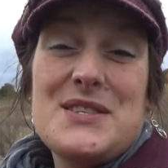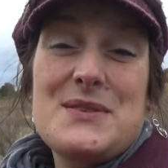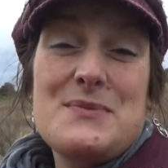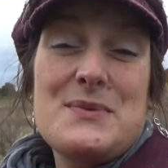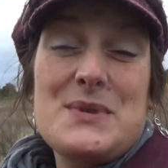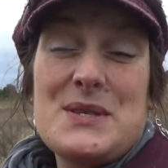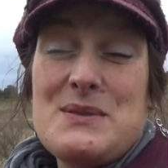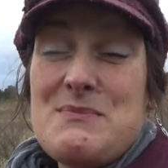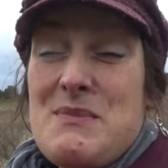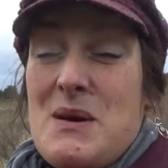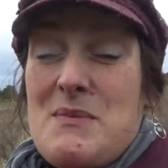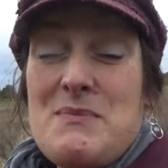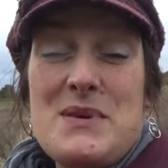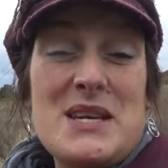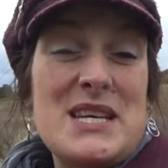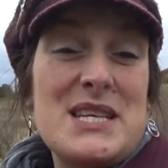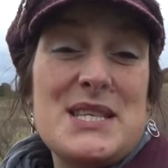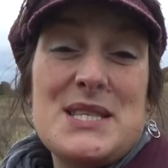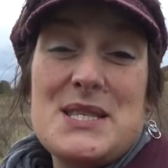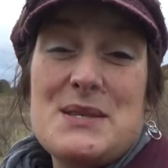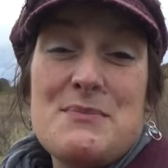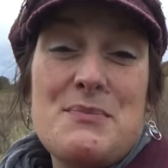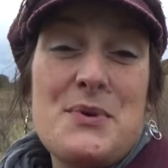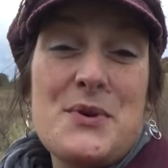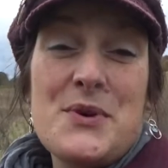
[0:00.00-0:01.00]
was my
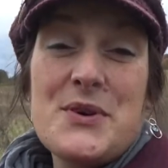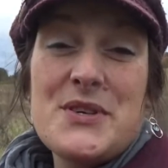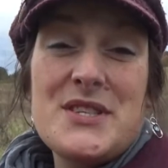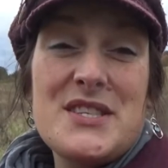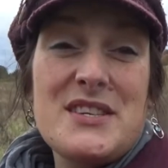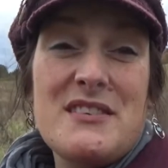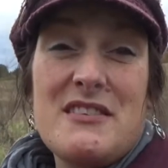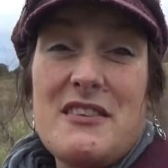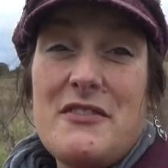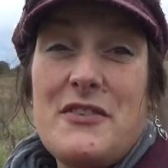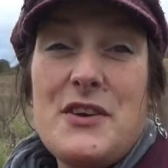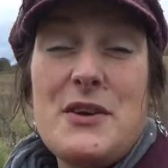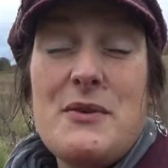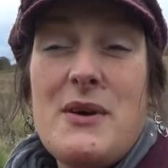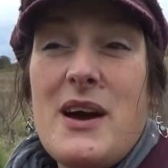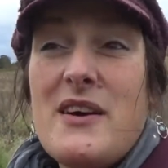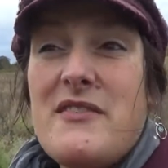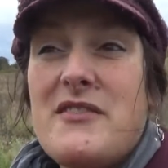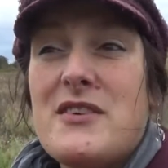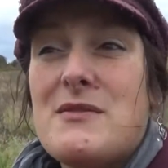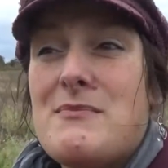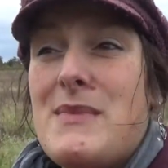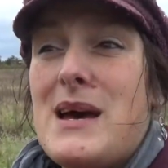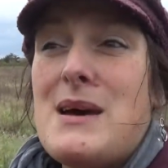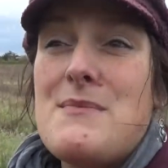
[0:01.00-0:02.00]
biggest supporter. If you
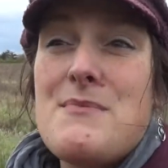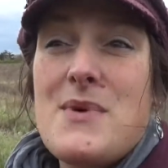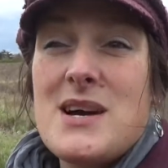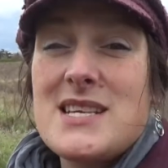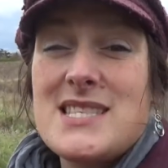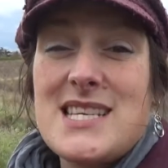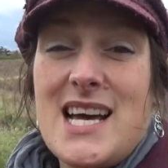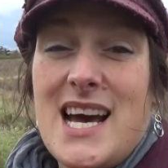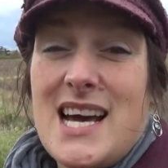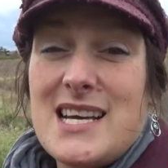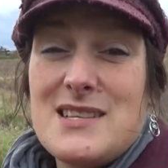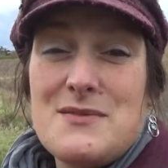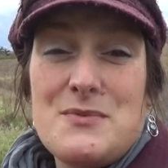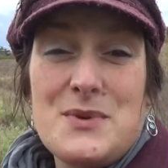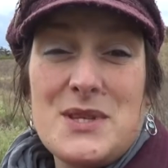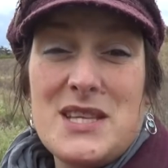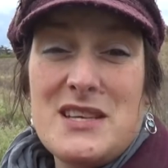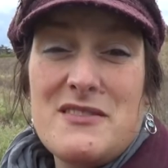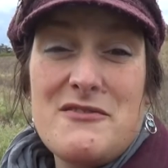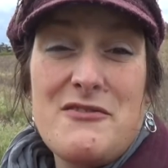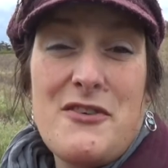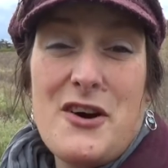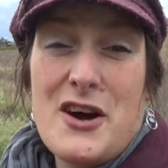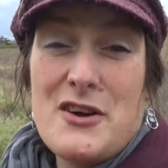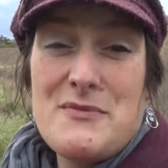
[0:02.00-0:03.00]
ever met my dad,
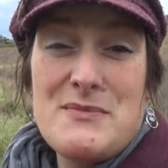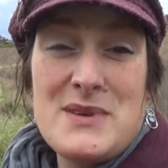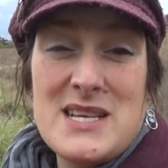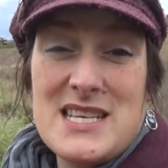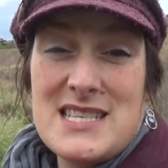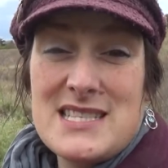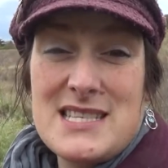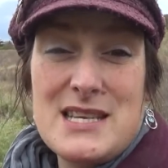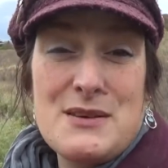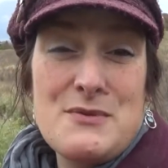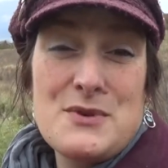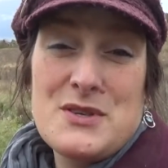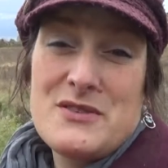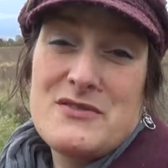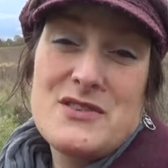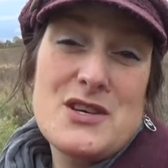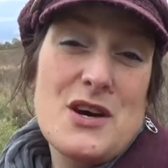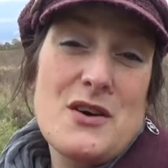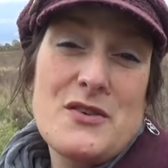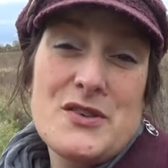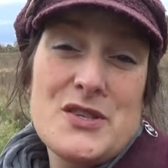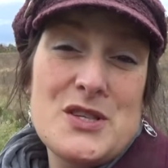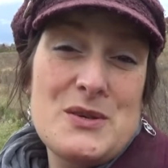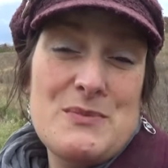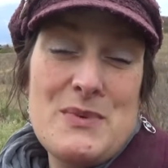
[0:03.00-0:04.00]
within 5 minutes he would have
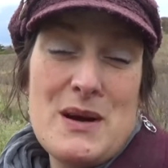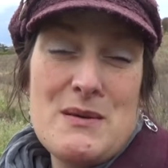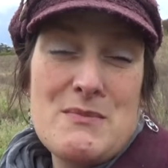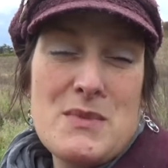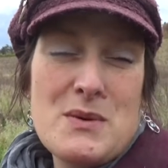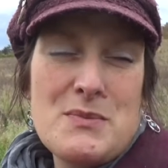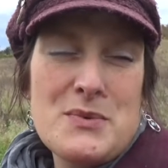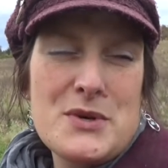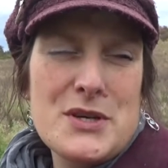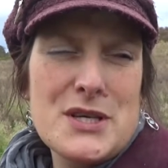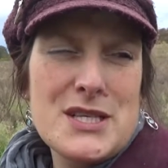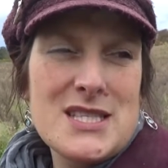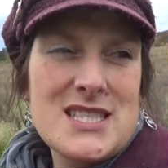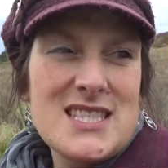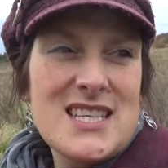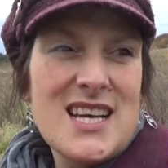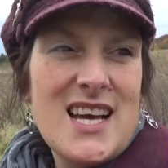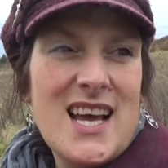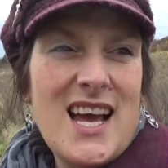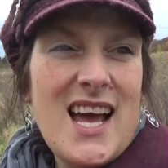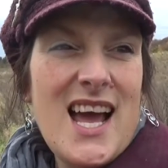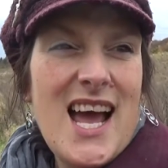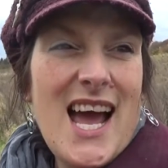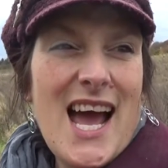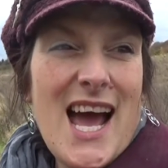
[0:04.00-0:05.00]
told you about my books.
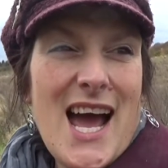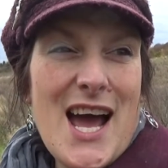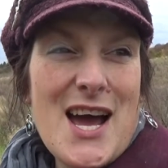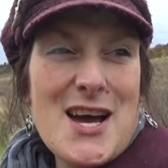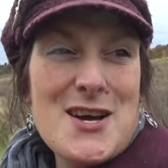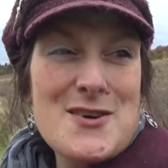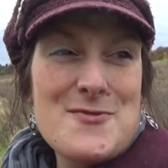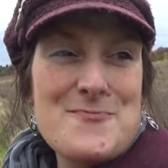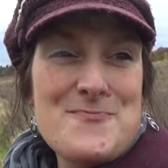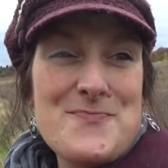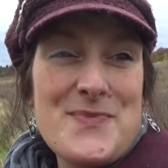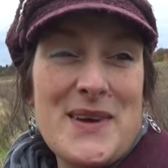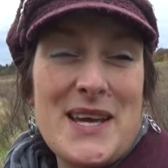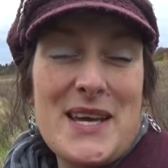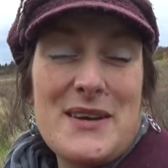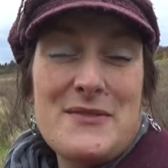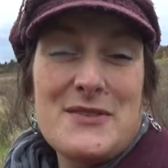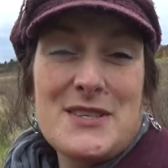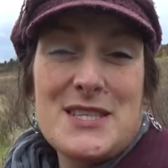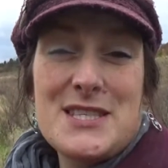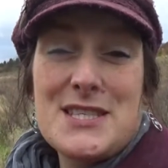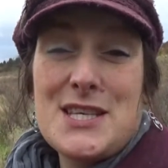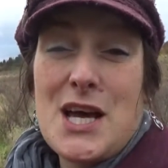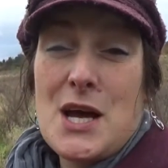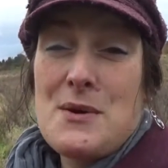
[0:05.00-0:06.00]
He
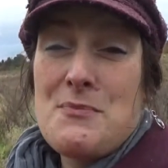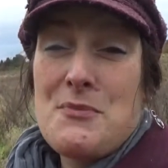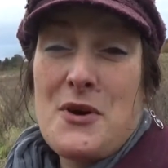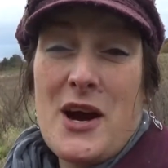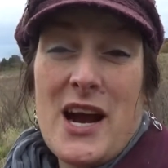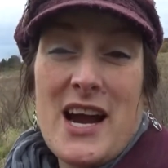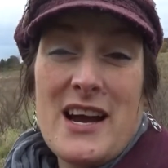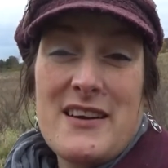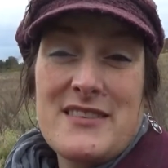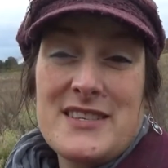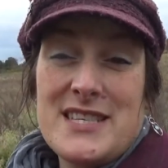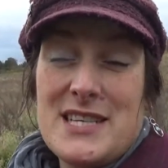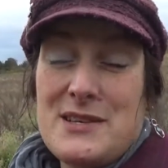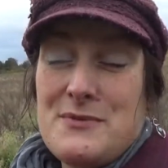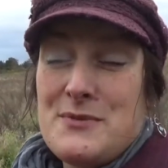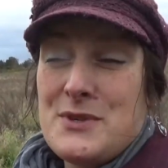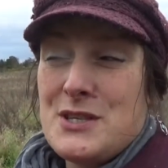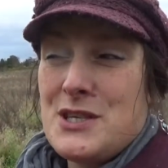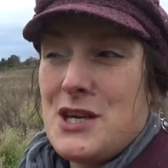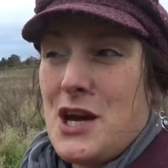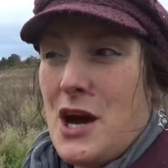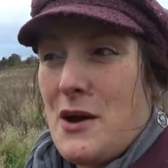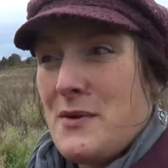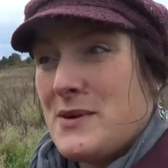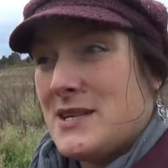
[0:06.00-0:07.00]
was so proud. He
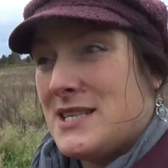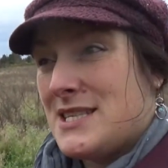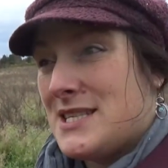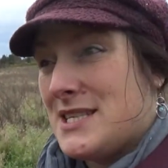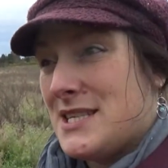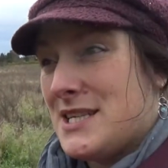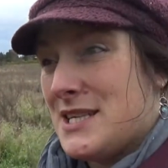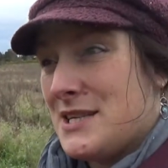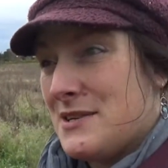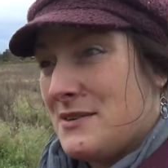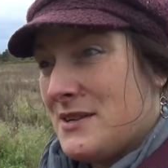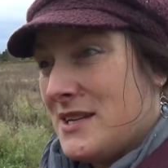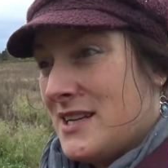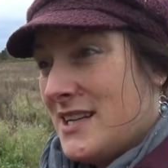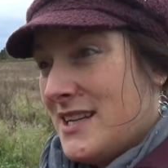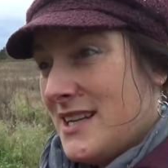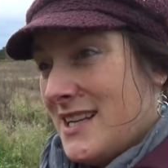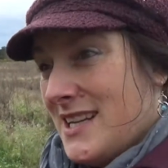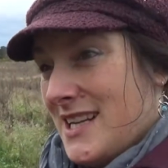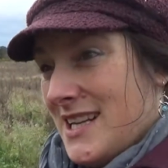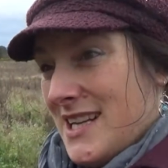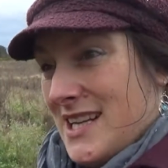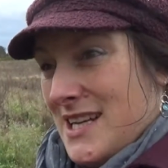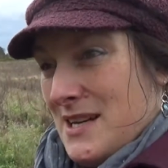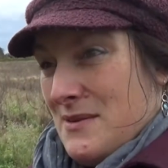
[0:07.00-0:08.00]
would go into
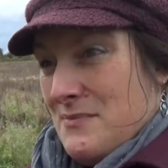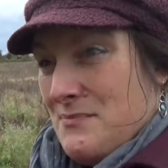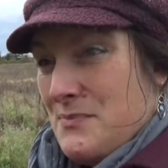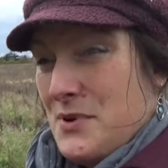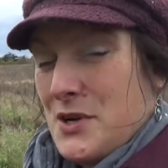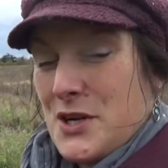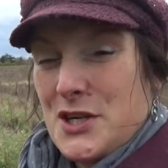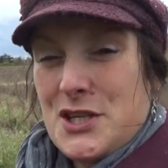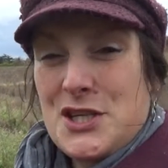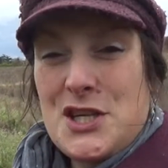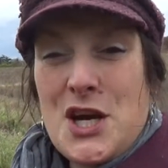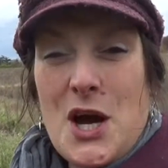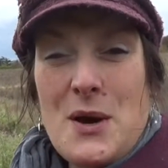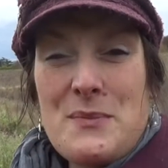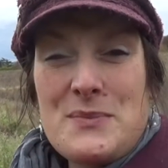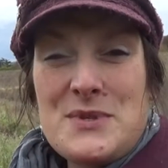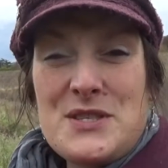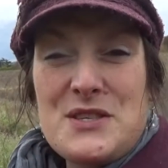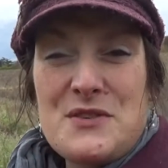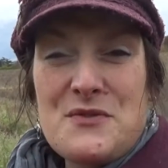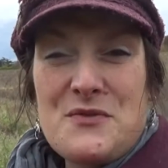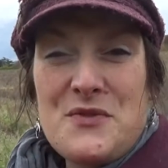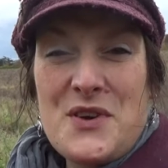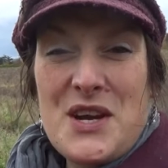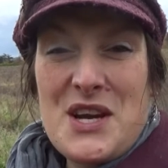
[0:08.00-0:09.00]

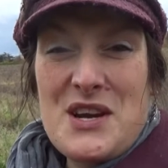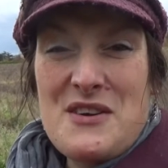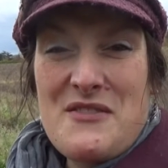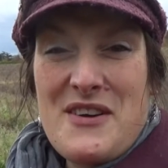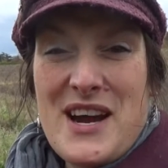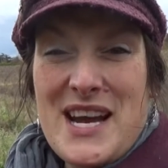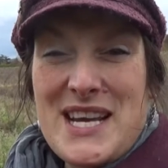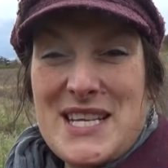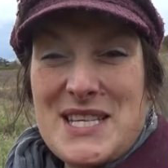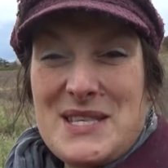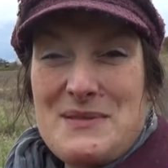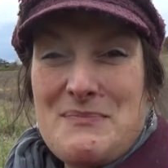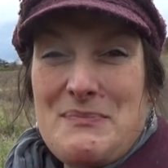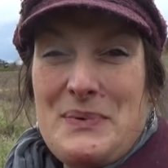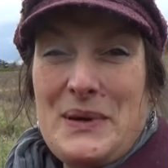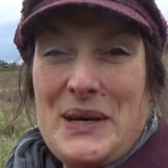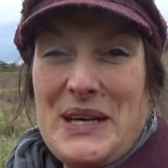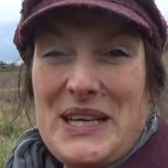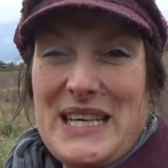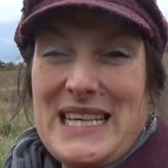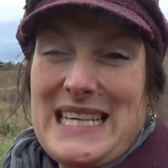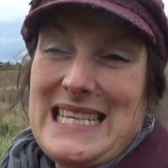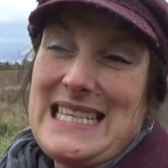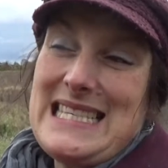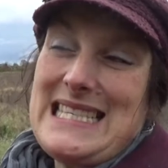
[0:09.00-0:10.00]
bookshops and rearrange
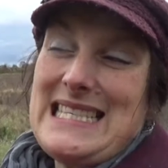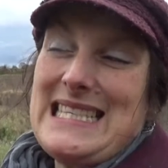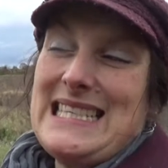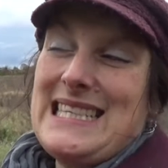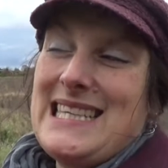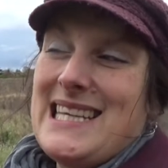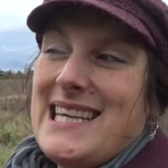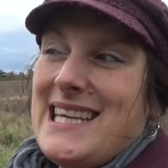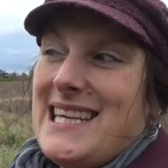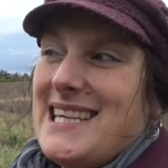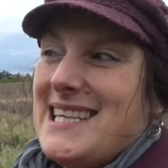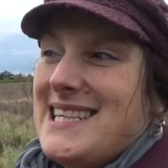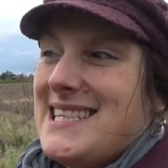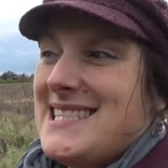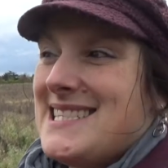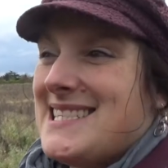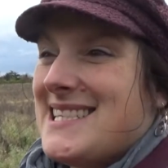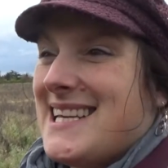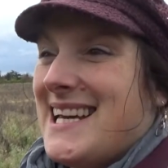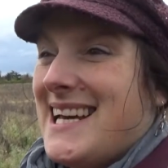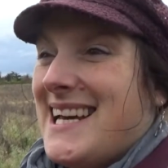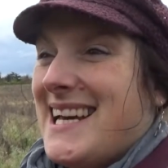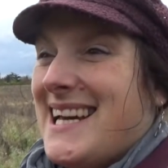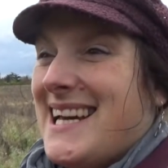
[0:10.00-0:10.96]
books, and he'd